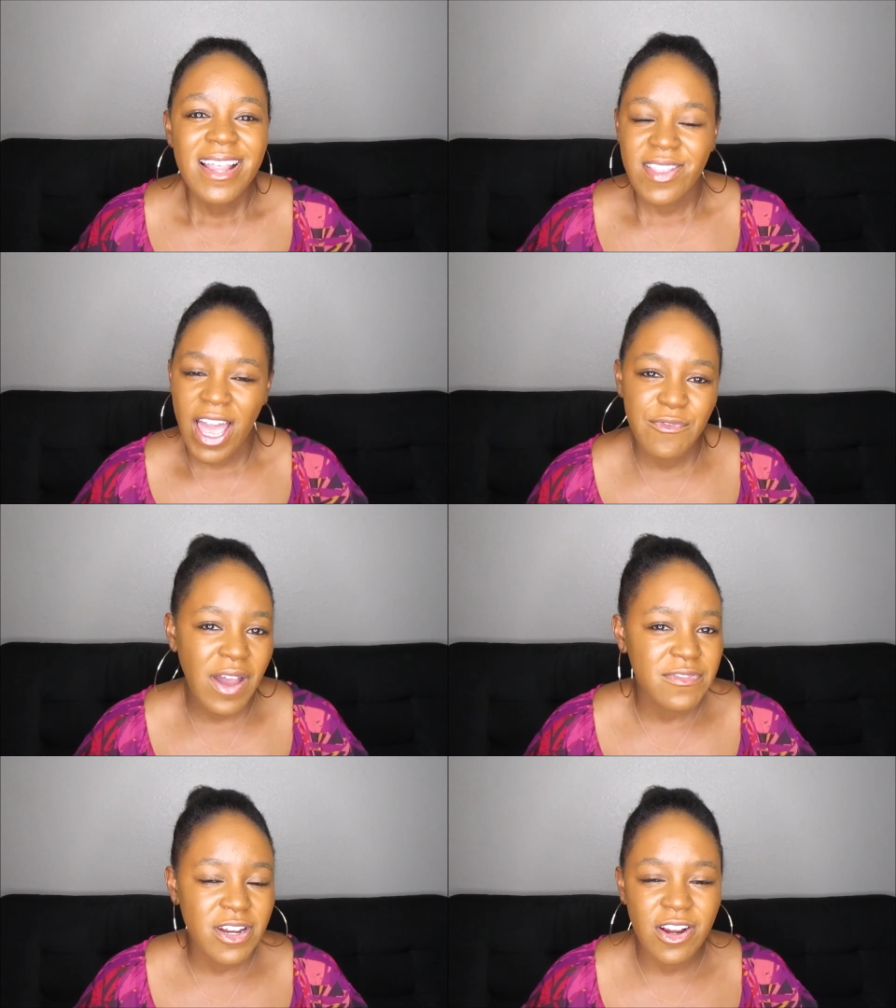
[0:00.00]

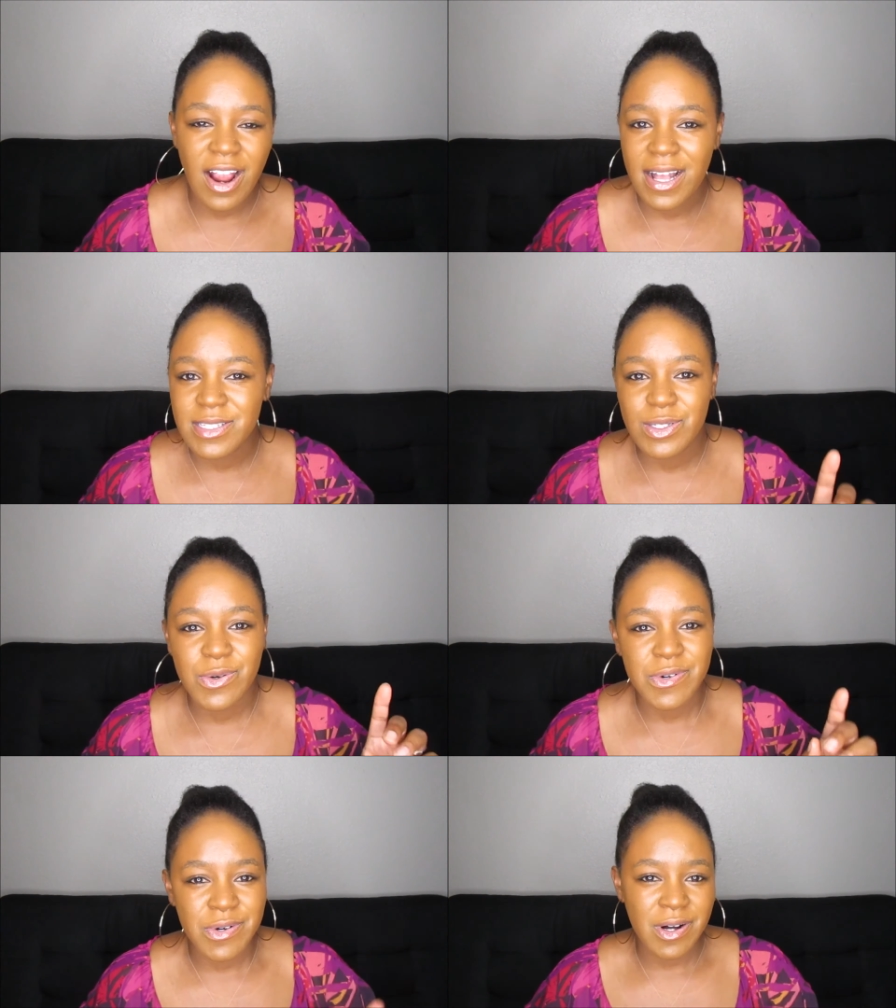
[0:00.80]
Life after grad
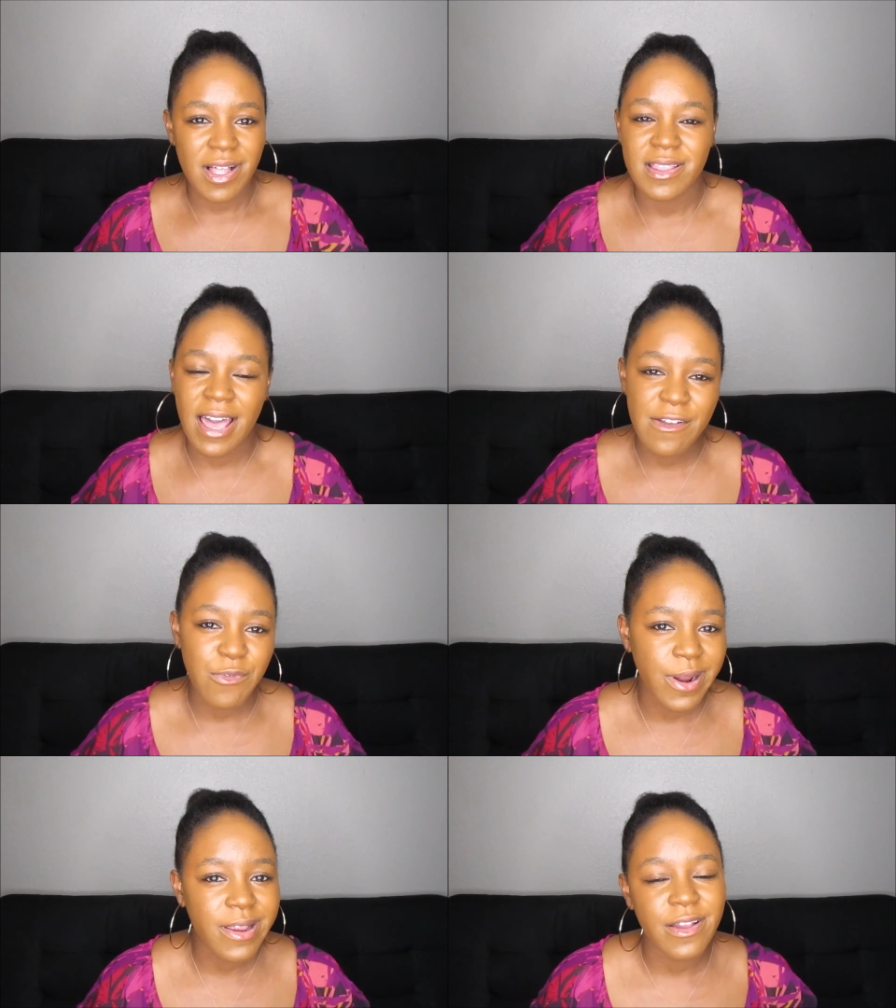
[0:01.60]
school, life
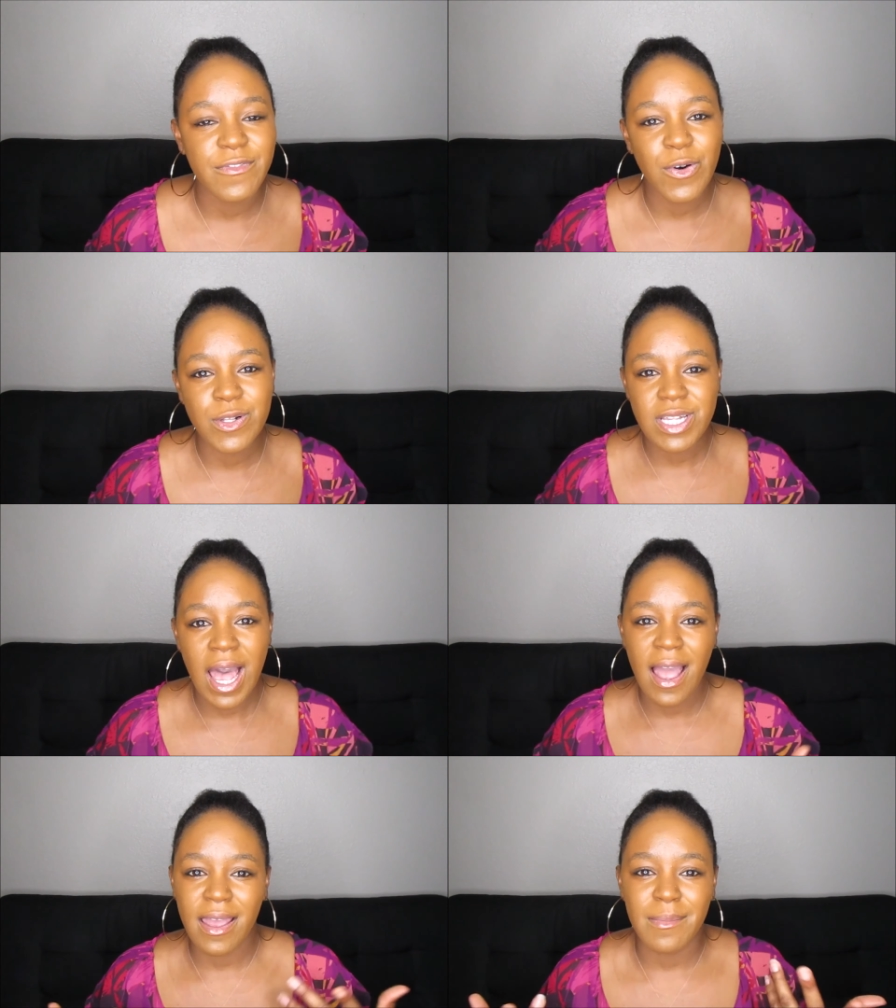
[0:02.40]
working full
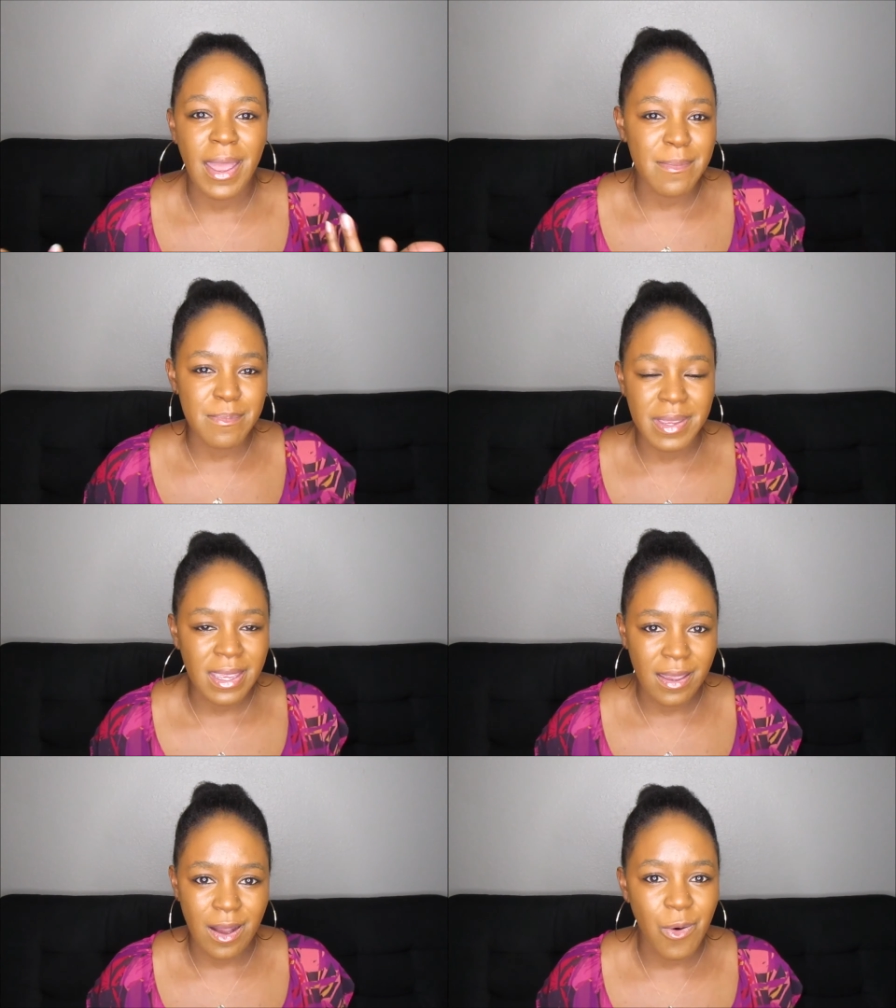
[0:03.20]
time, and
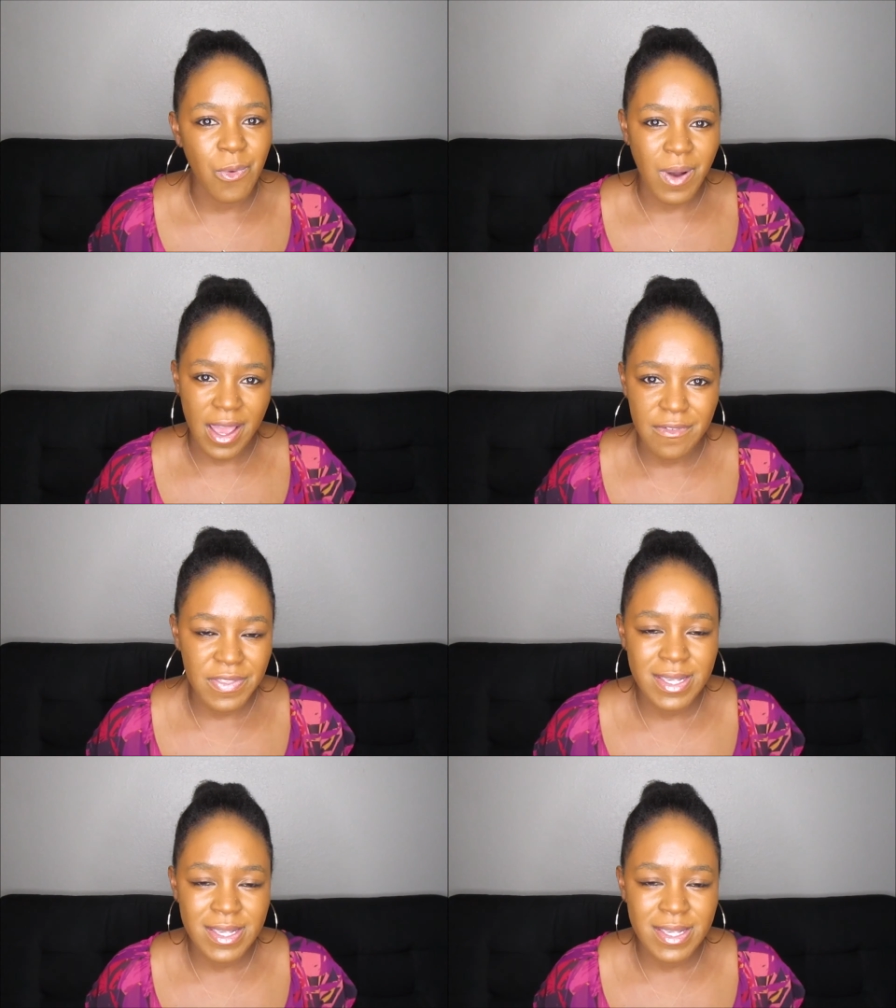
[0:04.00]
being a wife.